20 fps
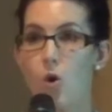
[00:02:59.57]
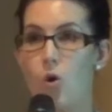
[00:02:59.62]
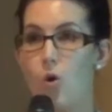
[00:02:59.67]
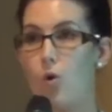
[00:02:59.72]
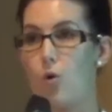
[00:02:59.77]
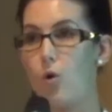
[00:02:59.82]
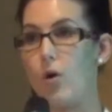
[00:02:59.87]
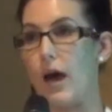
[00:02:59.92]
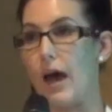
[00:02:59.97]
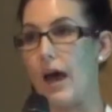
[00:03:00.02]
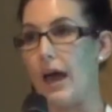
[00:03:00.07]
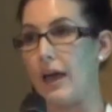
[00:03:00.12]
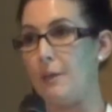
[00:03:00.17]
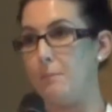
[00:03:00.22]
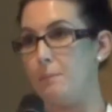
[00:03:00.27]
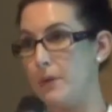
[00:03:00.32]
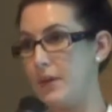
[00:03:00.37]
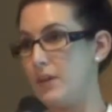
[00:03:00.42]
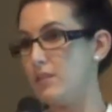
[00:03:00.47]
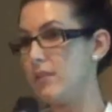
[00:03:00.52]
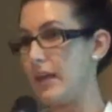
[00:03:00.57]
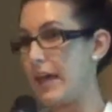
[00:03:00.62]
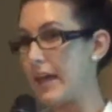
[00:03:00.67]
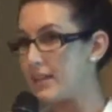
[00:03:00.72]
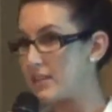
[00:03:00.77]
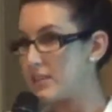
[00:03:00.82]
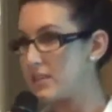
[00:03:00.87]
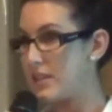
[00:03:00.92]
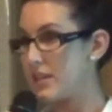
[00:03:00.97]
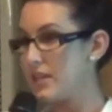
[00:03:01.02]
or a bill
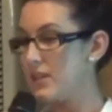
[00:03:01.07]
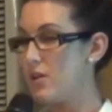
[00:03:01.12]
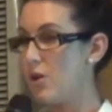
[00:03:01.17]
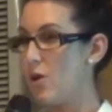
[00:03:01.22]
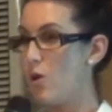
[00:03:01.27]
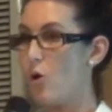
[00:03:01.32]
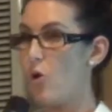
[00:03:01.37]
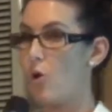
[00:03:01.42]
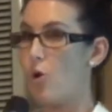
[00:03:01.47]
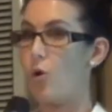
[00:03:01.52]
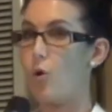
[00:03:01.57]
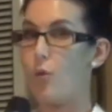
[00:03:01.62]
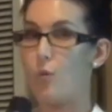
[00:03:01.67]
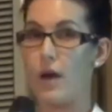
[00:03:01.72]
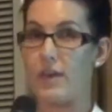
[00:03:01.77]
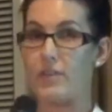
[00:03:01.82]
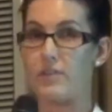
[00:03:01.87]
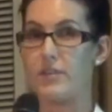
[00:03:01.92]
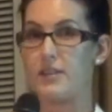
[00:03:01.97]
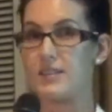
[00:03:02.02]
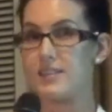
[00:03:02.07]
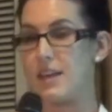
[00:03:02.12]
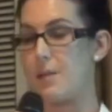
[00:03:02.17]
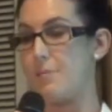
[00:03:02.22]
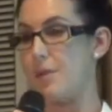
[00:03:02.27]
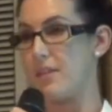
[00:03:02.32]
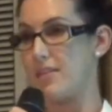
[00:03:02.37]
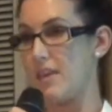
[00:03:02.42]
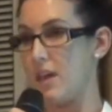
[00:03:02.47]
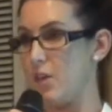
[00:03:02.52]
entered, or whether it's
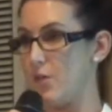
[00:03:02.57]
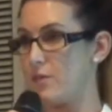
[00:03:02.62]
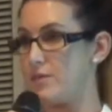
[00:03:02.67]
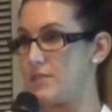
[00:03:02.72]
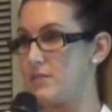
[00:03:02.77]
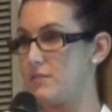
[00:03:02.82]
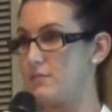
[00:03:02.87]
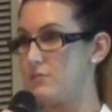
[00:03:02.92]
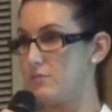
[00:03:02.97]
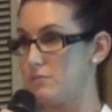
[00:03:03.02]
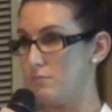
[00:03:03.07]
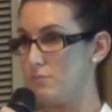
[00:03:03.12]
something that you've